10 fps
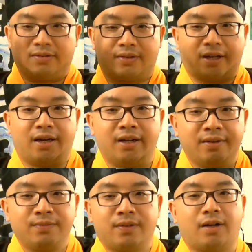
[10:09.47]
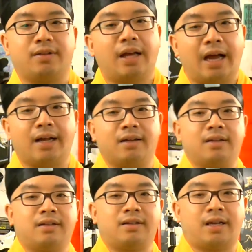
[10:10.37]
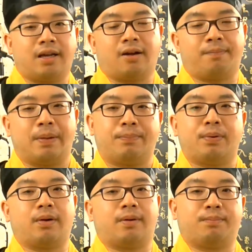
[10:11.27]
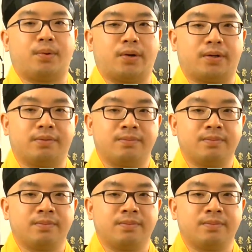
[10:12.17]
Okay, now that cannot be put on book.